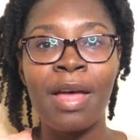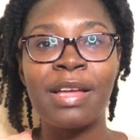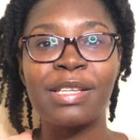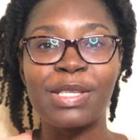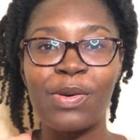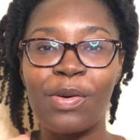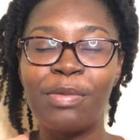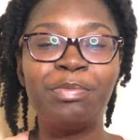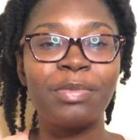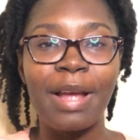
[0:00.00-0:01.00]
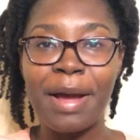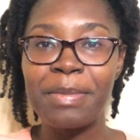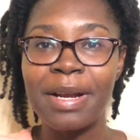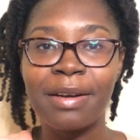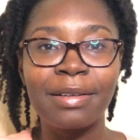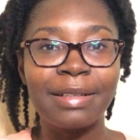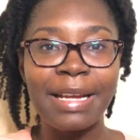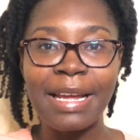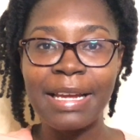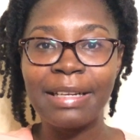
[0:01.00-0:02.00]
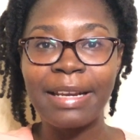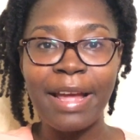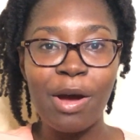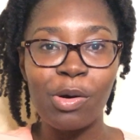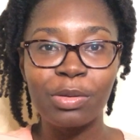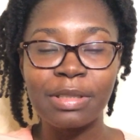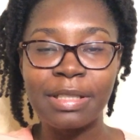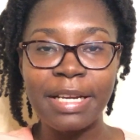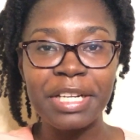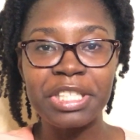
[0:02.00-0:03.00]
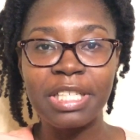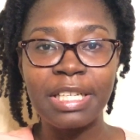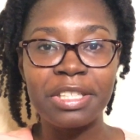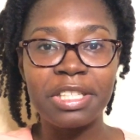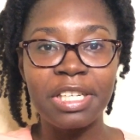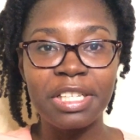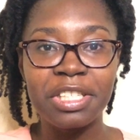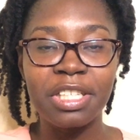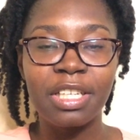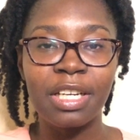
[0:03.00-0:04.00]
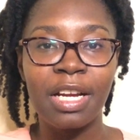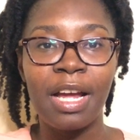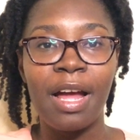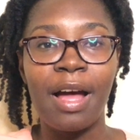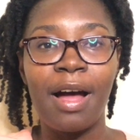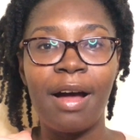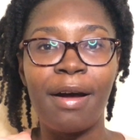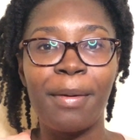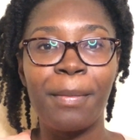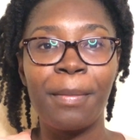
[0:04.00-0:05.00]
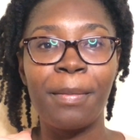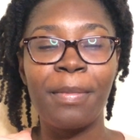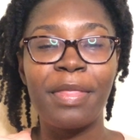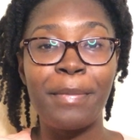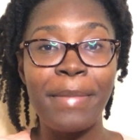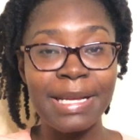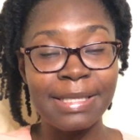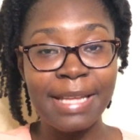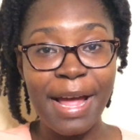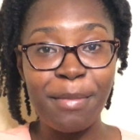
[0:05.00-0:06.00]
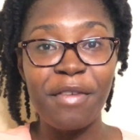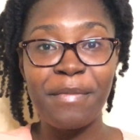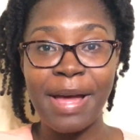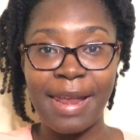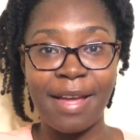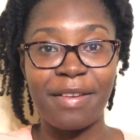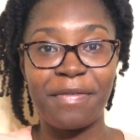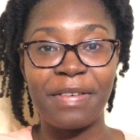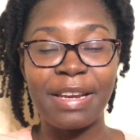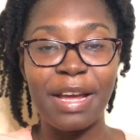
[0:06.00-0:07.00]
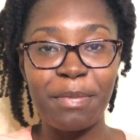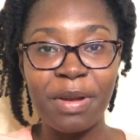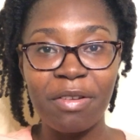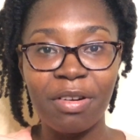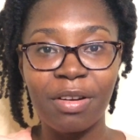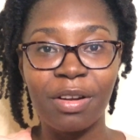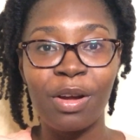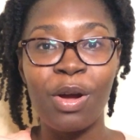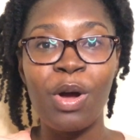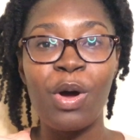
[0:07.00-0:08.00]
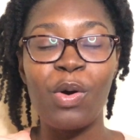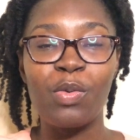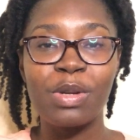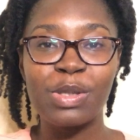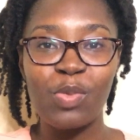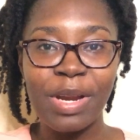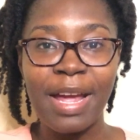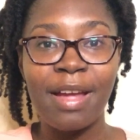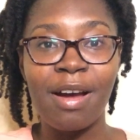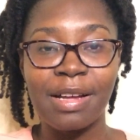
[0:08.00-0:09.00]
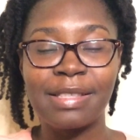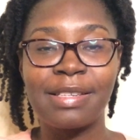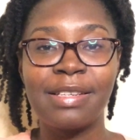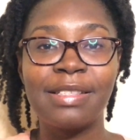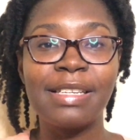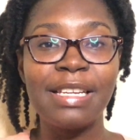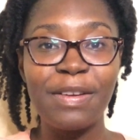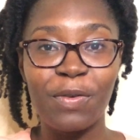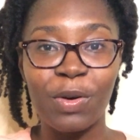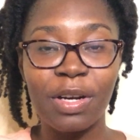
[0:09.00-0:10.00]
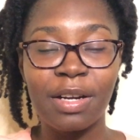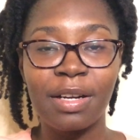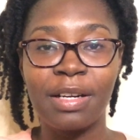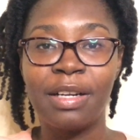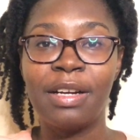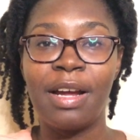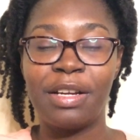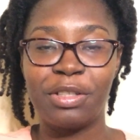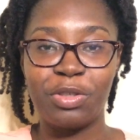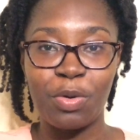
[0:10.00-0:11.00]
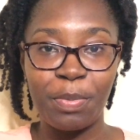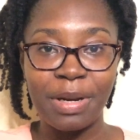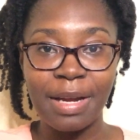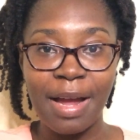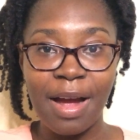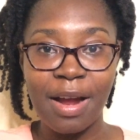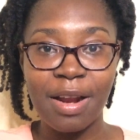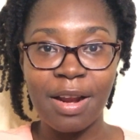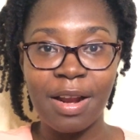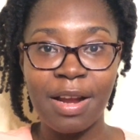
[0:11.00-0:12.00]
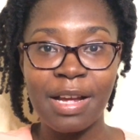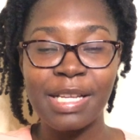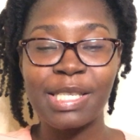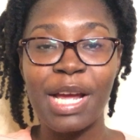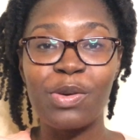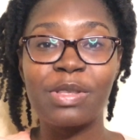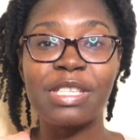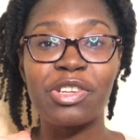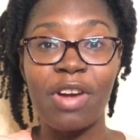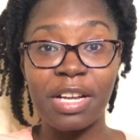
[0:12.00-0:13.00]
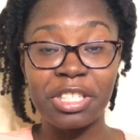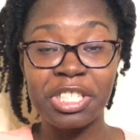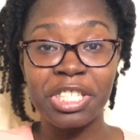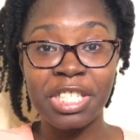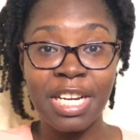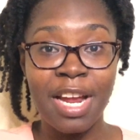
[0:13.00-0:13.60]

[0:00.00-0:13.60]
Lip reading: So I'm there day in, day out, itching. The best time of my life in that period was when I got to leave work, jump in the car so I could scratch